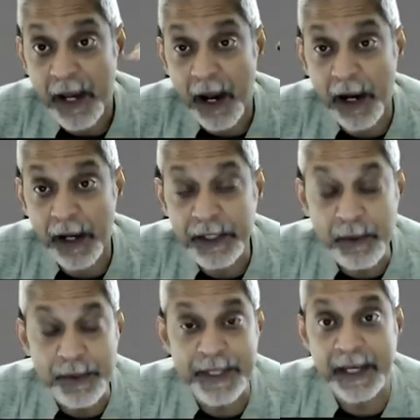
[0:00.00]
are
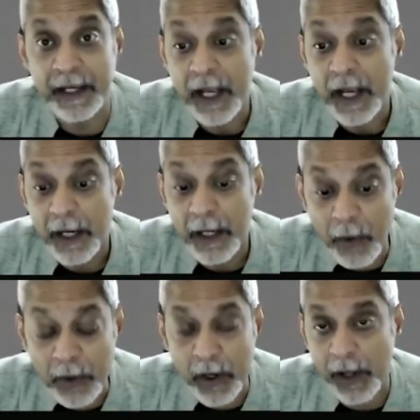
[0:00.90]
using
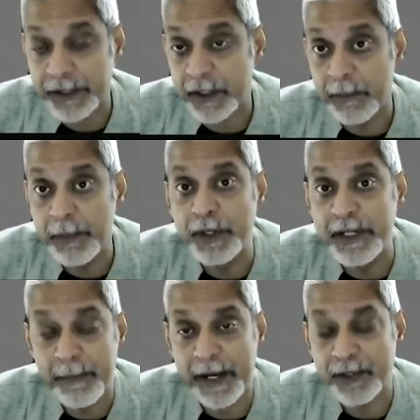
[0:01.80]
low-cost
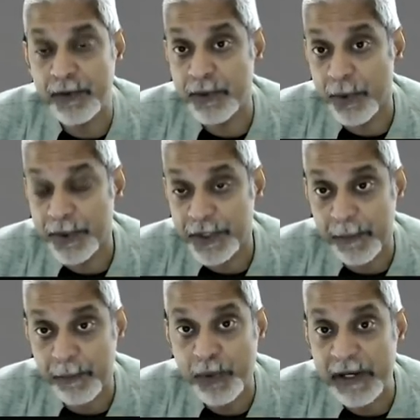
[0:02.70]
community-based resources
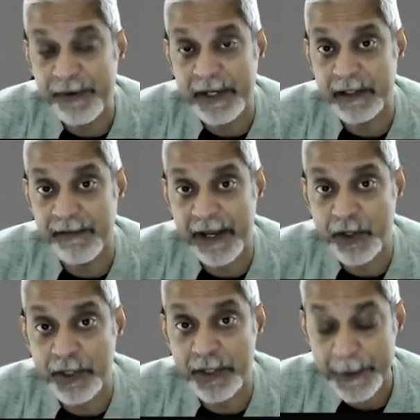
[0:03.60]
and brief
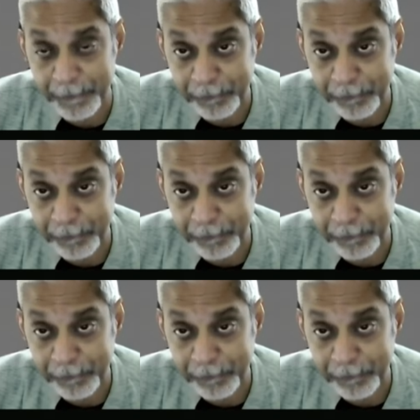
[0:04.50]
interventions